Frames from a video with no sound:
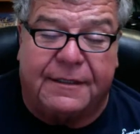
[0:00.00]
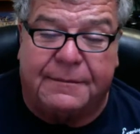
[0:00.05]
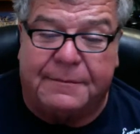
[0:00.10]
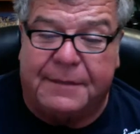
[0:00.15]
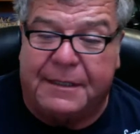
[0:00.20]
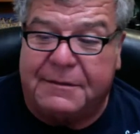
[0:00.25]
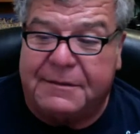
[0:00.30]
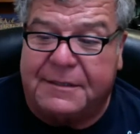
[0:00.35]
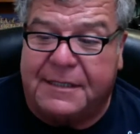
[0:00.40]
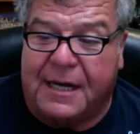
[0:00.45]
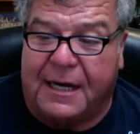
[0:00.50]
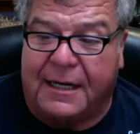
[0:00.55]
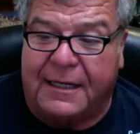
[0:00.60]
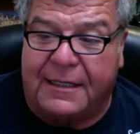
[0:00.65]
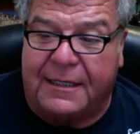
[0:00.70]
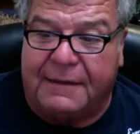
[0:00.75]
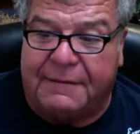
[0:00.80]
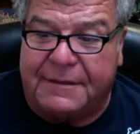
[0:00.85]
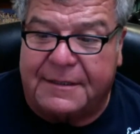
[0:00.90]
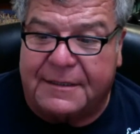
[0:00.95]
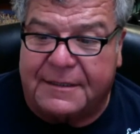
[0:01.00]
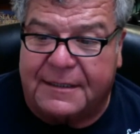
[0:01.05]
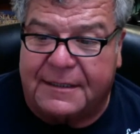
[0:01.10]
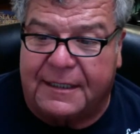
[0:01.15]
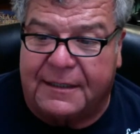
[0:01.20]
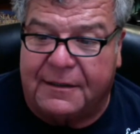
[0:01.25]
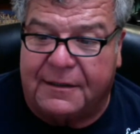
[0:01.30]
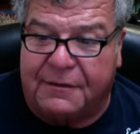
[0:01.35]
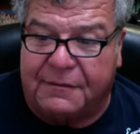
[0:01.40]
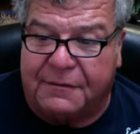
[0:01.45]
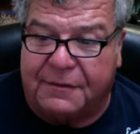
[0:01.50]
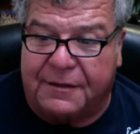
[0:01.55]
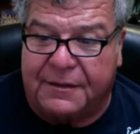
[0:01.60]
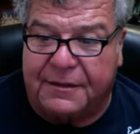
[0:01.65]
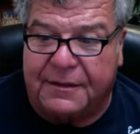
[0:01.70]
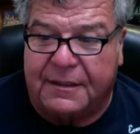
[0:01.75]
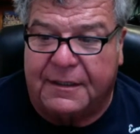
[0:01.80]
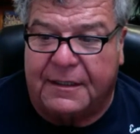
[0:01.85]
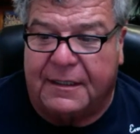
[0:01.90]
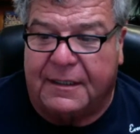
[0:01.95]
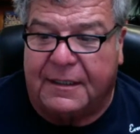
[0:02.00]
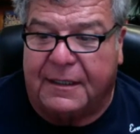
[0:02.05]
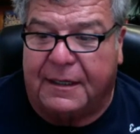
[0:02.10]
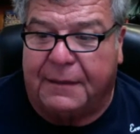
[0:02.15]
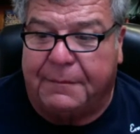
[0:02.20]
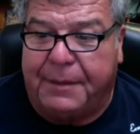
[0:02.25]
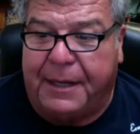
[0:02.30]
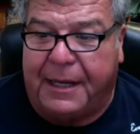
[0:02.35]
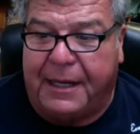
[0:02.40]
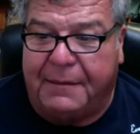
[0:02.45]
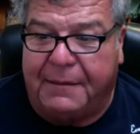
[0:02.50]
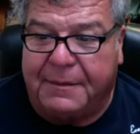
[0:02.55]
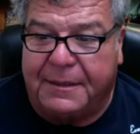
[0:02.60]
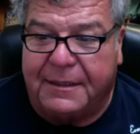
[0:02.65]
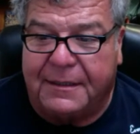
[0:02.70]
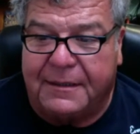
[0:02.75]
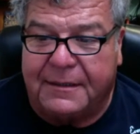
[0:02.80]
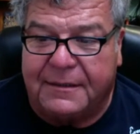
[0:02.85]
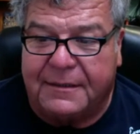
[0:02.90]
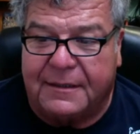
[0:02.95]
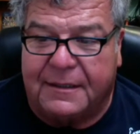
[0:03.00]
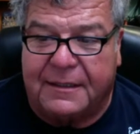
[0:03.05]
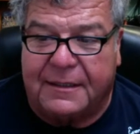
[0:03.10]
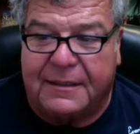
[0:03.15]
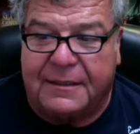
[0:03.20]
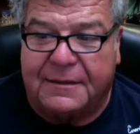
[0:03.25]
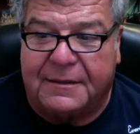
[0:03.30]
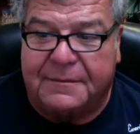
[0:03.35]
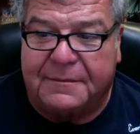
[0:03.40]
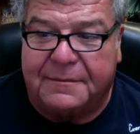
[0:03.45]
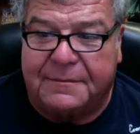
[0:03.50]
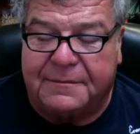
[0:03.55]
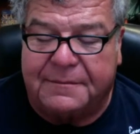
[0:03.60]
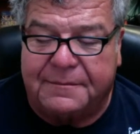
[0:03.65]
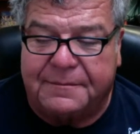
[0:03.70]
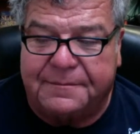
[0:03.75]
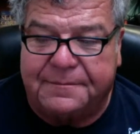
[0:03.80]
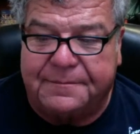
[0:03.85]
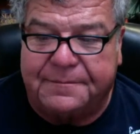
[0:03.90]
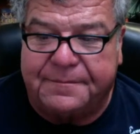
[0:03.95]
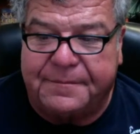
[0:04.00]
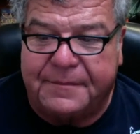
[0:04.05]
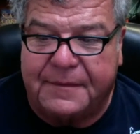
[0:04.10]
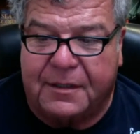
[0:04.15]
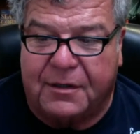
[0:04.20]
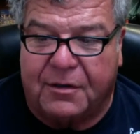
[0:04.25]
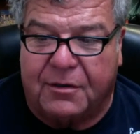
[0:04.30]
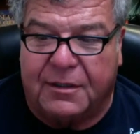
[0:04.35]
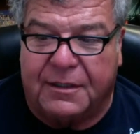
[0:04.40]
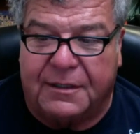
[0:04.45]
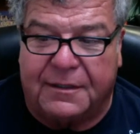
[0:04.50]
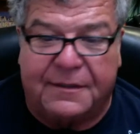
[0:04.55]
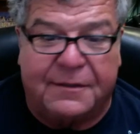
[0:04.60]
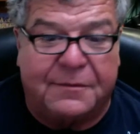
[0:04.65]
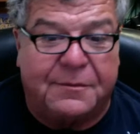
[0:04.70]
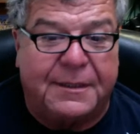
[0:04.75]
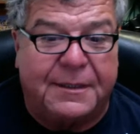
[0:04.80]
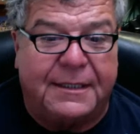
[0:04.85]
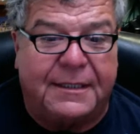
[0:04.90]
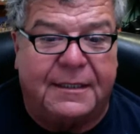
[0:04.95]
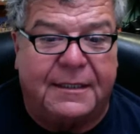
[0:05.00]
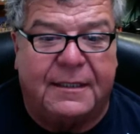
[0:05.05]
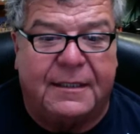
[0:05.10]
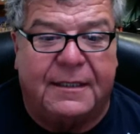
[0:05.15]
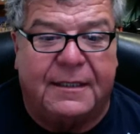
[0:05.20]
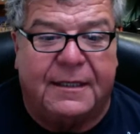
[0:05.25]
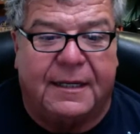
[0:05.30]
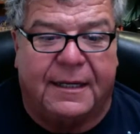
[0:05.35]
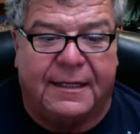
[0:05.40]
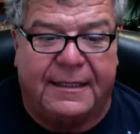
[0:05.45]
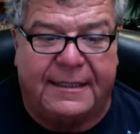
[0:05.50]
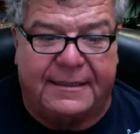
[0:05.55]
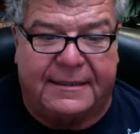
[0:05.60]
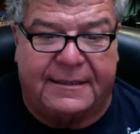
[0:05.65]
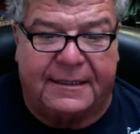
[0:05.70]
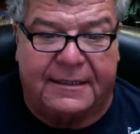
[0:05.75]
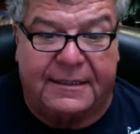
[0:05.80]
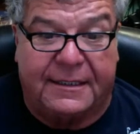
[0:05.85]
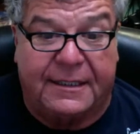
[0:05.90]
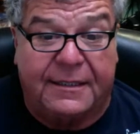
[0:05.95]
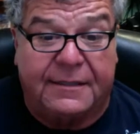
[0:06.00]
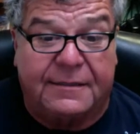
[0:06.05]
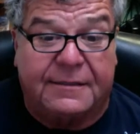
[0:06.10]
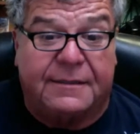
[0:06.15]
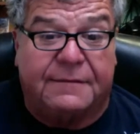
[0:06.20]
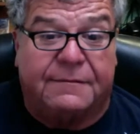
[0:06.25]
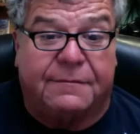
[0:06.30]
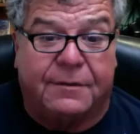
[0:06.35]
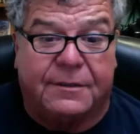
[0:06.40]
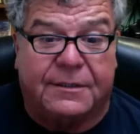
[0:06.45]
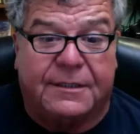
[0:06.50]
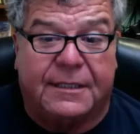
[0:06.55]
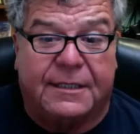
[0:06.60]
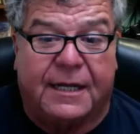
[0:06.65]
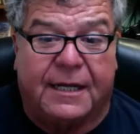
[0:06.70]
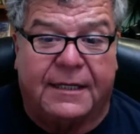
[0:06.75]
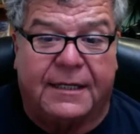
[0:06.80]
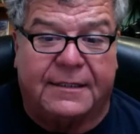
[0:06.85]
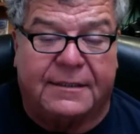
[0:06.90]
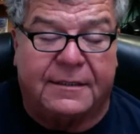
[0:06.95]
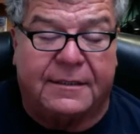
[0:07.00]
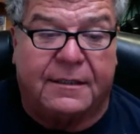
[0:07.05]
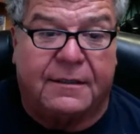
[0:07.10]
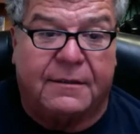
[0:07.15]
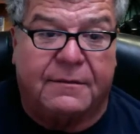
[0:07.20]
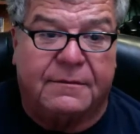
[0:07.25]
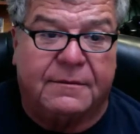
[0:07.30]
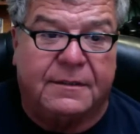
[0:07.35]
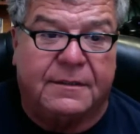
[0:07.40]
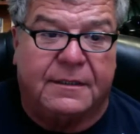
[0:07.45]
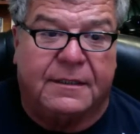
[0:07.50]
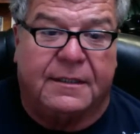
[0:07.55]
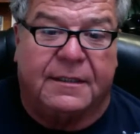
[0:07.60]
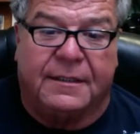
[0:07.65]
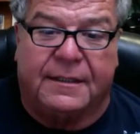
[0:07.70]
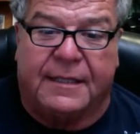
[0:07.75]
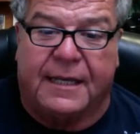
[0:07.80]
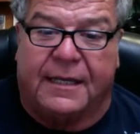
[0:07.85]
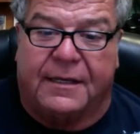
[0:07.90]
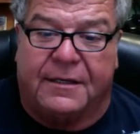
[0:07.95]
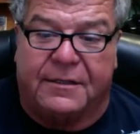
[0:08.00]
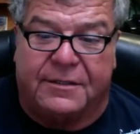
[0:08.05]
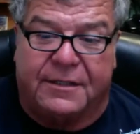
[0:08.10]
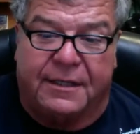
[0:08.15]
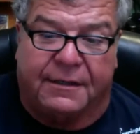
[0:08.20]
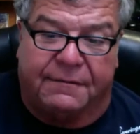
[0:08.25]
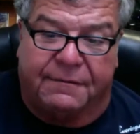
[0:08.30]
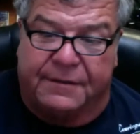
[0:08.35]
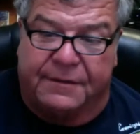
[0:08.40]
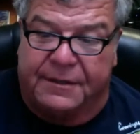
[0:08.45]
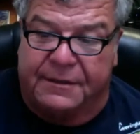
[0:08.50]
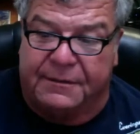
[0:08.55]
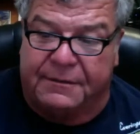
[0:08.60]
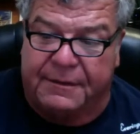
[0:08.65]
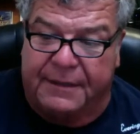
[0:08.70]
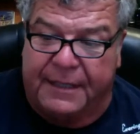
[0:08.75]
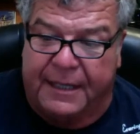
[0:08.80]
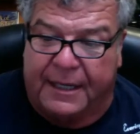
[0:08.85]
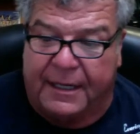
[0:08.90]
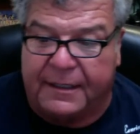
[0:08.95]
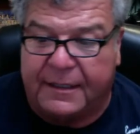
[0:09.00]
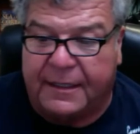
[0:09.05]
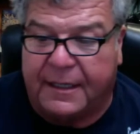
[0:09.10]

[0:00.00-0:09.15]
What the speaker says: He was kind enough to send over a payment earlier in the week, and he said to use it for tonight. So thank you, Jeff, for doing that.